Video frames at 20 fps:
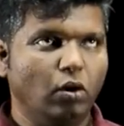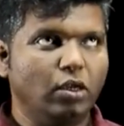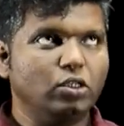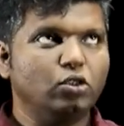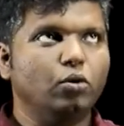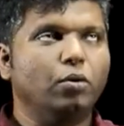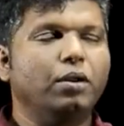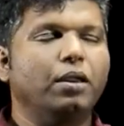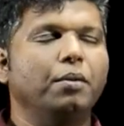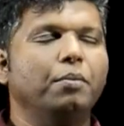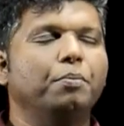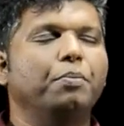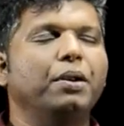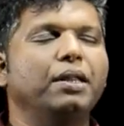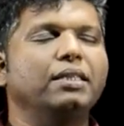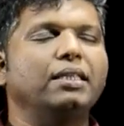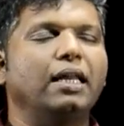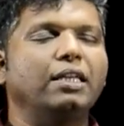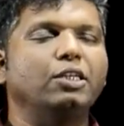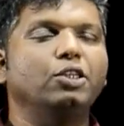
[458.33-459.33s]
Okay, so
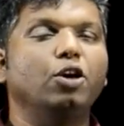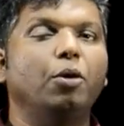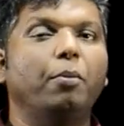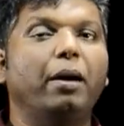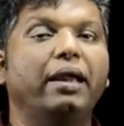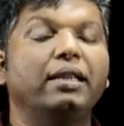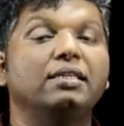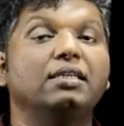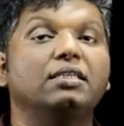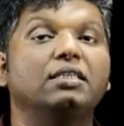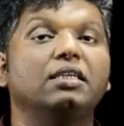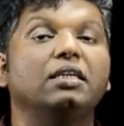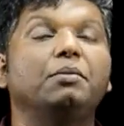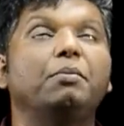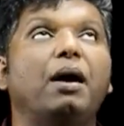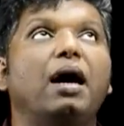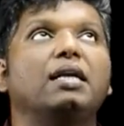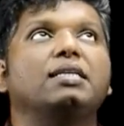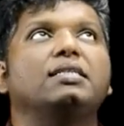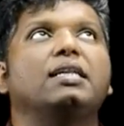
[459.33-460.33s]
bring that in your mind.
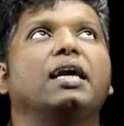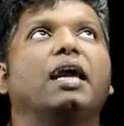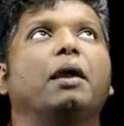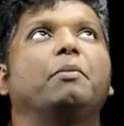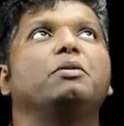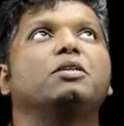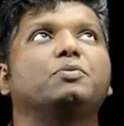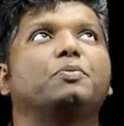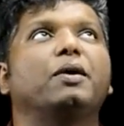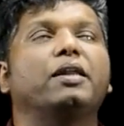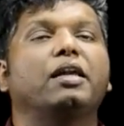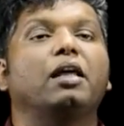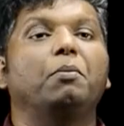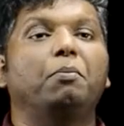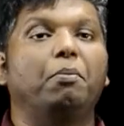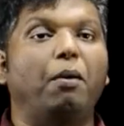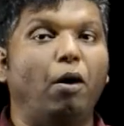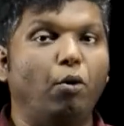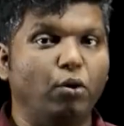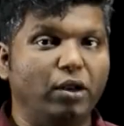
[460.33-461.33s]
Just imagine a
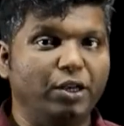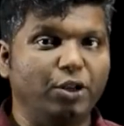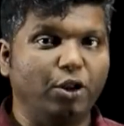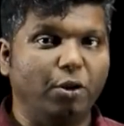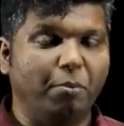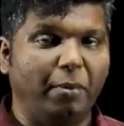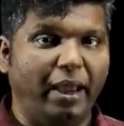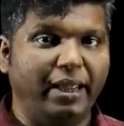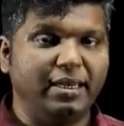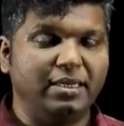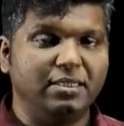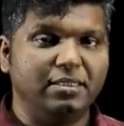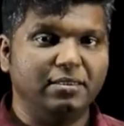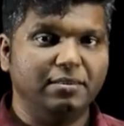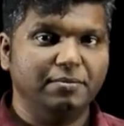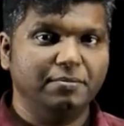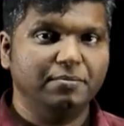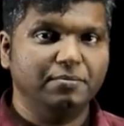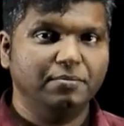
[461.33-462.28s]
hemispherical bowl in your mind.